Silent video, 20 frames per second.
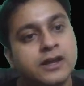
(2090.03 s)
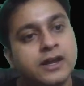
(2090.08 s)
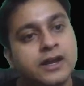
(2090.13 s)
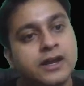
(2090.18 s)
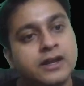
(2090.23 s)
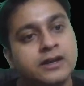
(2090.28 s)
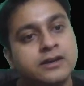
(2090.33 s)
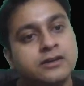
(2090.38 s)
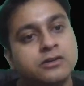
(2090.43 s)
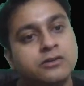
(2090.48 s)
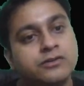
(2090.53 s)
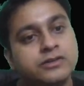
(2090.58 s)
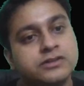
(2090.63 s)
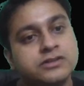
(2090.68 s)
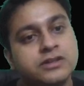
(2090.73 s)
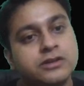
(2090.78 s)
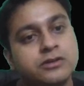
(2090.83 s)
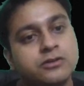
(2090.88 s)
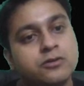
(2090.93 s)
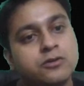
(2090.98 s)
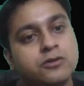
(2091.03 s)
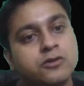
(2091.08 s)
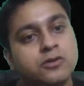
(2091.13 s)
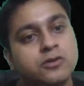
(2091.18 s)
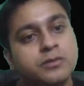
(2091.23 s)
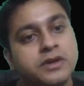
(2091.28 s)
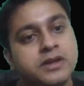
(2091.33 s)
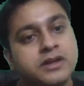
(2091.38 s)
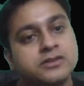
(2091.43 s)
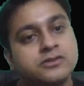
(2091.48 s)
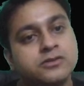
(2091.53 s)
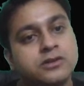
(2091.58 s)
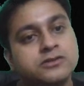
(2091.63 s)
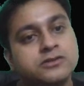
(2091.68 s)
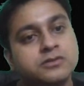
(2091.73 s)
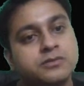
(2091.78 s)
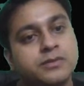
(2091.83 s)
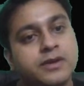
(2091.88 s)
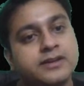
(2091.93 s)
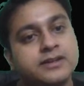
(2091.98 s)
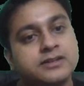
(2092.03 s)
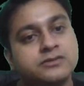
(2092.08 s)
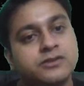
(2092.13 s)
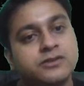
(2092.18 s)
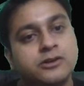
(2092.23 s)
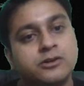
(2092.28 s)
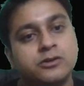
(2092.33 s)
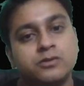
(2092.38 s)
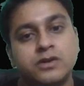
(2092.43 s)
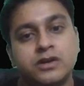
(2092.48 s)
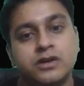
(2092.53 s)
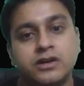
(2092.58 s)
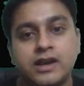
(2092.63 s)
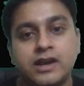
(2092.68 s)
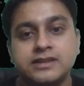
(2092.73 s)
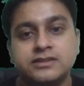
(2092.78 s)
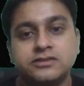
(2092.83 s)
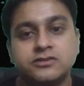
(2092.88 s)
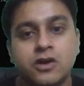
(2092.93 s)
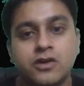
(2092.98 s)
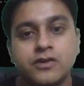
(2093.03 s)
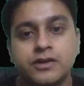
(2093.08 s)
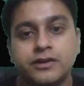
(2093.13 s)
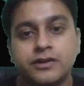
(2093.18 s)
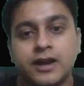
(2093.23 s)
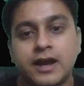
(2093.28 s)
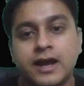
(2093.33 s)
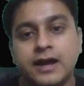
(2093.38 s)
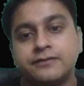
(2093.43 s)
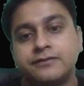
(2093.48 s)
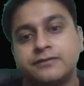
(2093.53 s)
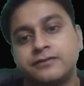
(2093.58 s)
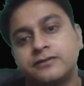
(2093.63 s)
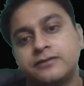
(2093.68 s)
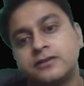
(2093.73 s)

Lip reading: And obviously, codomain is also -1 to 1. Let's draw the graph.